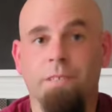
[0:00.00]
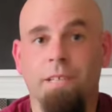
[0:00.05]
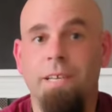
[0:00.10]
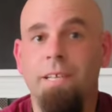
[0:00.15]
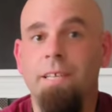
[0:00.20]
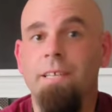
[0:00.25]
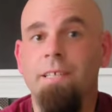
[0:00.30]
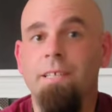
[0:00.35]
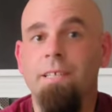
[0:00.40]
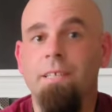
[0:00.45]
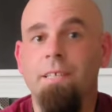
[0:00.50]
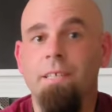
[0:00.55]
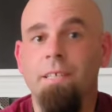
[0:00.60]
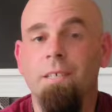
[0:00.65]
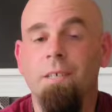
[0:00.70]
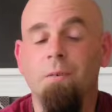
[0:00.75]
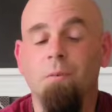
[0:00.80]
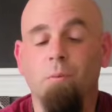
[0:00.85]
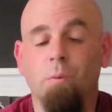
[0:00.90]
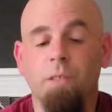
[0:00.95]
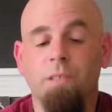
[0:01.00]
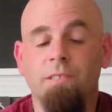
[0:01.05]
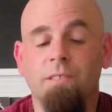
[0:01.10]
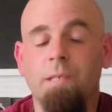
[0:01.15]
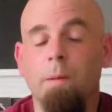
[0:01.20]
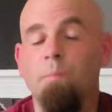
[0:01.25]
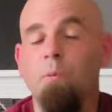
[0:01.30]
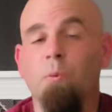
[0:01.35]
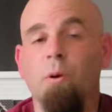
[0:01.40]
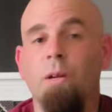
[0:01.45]
Today, we
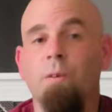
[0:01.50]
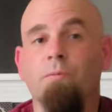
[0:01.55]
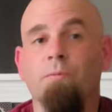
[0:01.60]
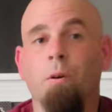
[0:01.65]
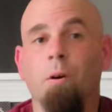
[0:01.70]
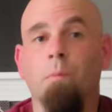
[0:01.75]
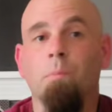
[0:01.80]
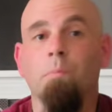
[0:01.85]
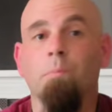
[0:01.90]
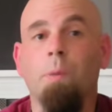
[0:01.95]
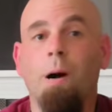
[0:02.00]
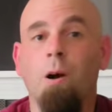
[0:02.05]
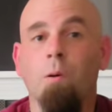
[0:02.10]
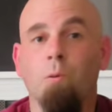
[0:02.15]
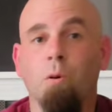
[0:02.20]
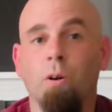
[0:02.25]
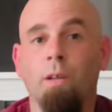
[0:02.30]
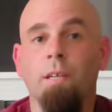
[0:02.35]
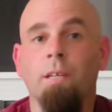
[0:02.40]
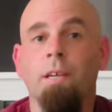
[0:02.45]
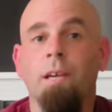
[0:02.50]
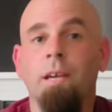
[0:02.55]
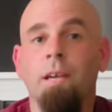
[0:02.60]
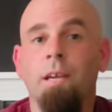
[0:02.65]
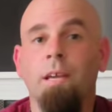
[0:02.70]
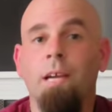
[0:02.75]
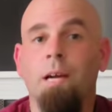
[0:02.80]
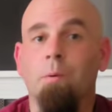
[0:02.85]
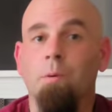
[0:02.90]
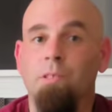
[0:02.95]
stepped away from powerboating
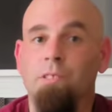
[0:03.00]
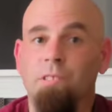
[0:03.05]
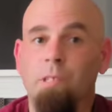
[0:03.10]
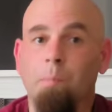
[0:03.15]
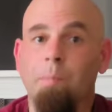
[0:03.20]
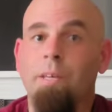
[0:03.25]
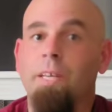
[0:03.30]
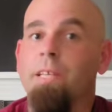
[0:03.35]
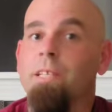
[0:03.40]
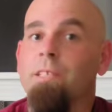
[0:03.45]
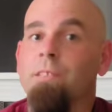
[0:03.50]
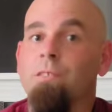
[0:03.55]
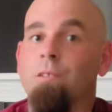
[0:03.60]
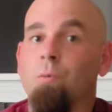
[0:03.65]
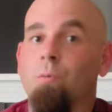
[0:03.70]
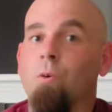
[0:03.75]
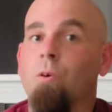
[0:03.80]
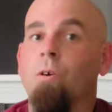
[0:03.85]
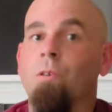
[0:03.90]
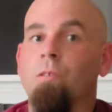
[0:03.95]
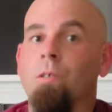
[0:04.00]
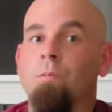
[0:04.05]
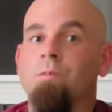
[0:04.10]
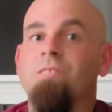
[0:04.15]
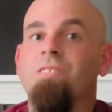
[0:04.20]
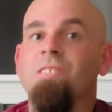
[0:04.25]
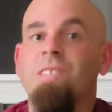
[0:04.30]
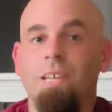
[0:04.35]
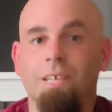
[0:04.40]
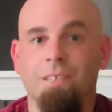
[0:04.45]
and we're stepping into the world of
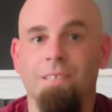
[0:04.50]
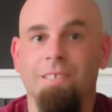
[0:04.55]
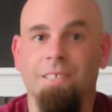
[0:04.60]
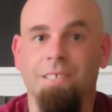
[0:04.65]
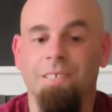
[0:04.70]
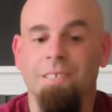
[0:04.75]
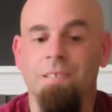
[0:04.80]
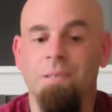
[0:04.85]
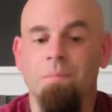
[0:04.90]
sailing.